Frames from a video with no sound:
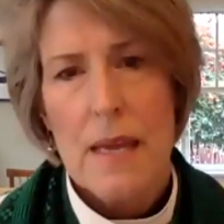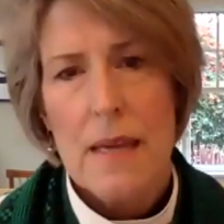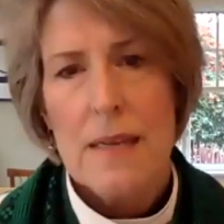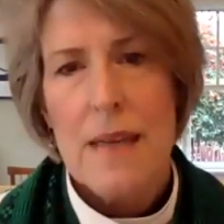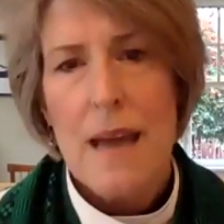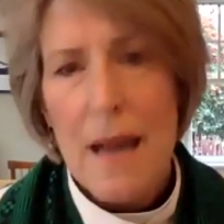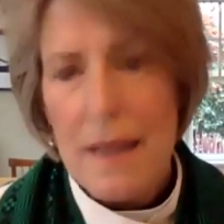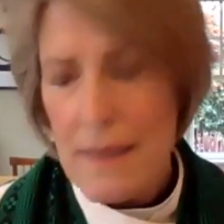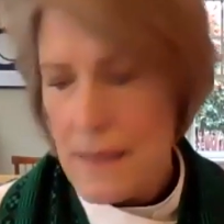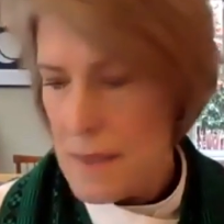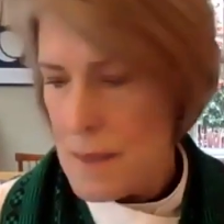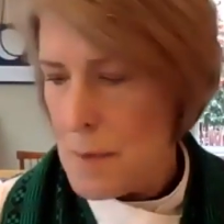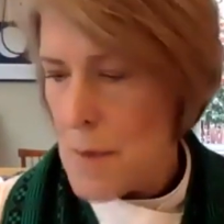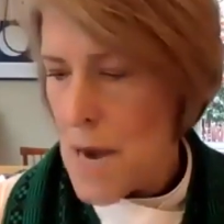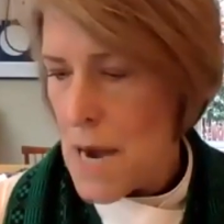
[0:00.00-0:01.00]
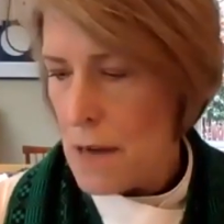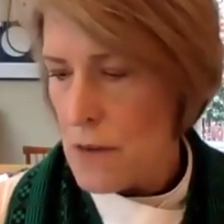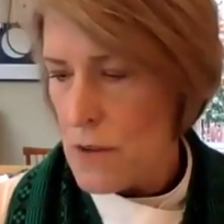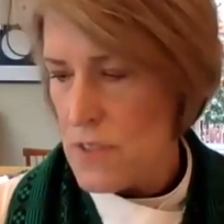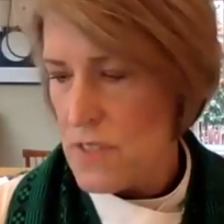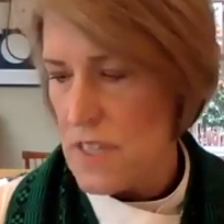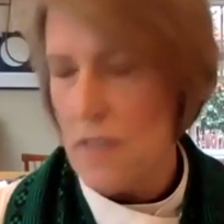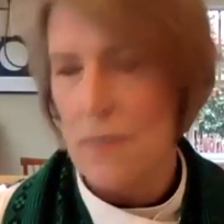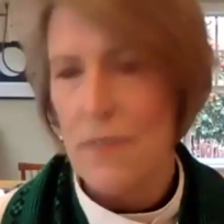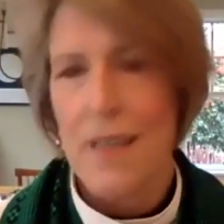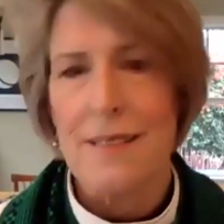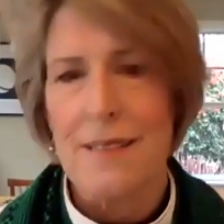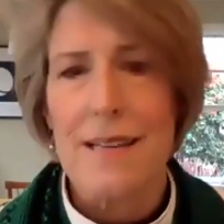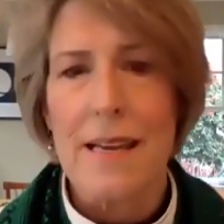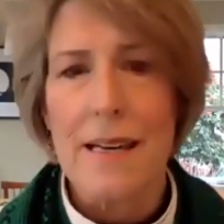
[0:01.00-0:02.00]
not the democracy of
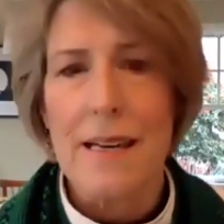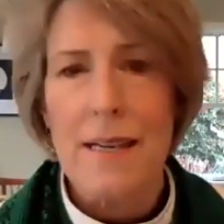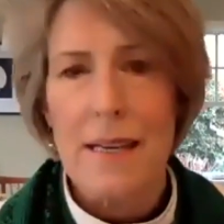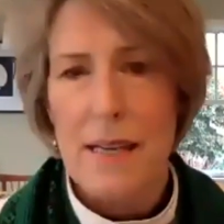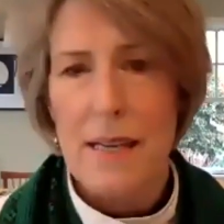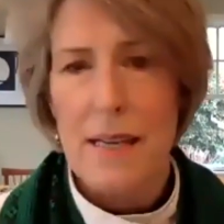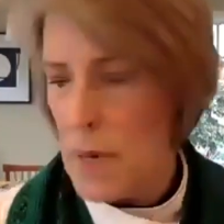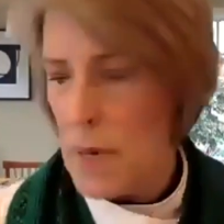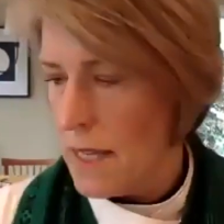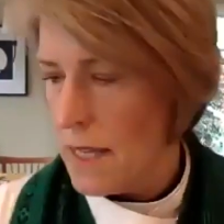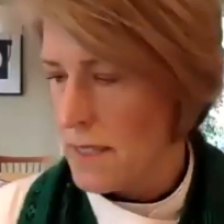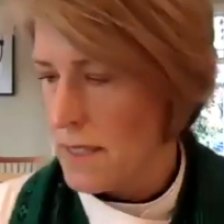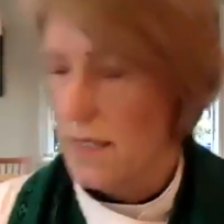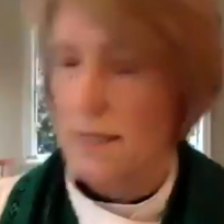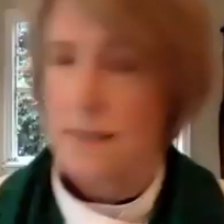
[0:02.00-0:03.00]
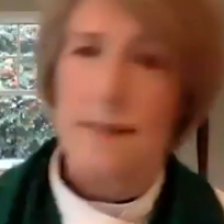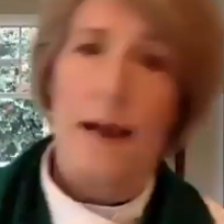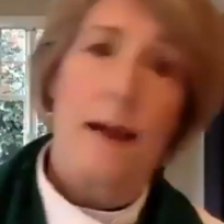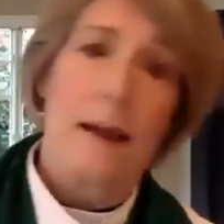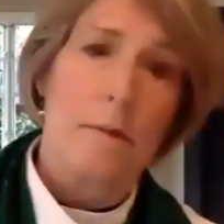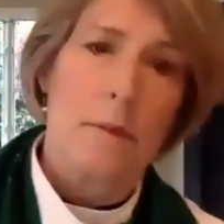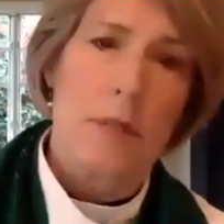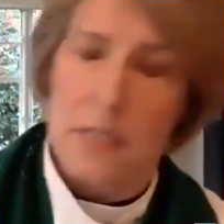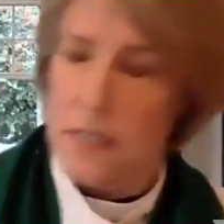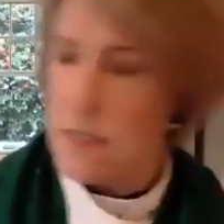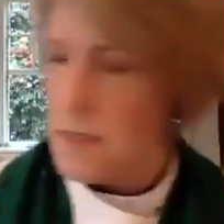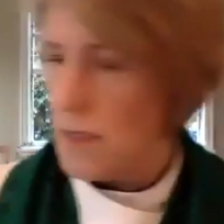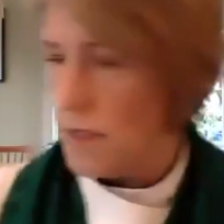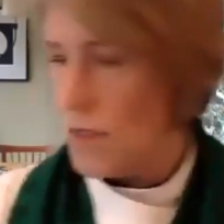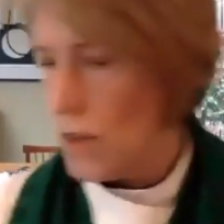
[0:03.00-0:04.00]
identity politics. I'm
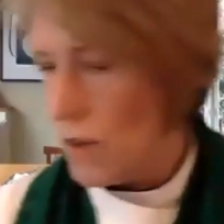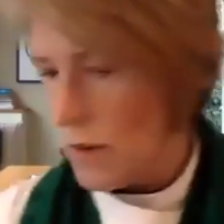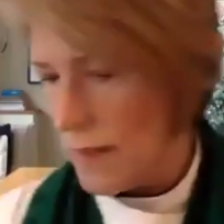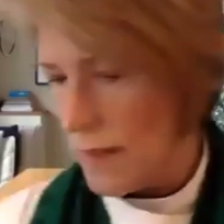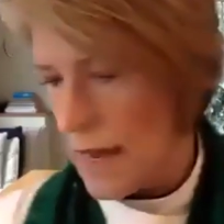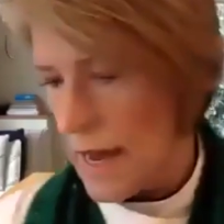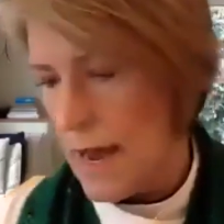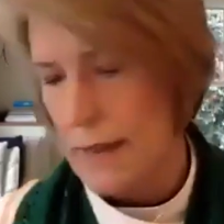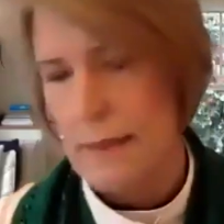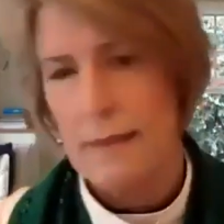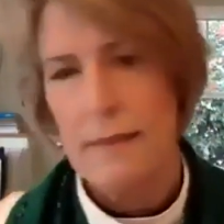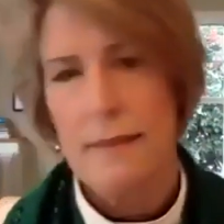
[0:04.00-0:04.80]
this and you're that.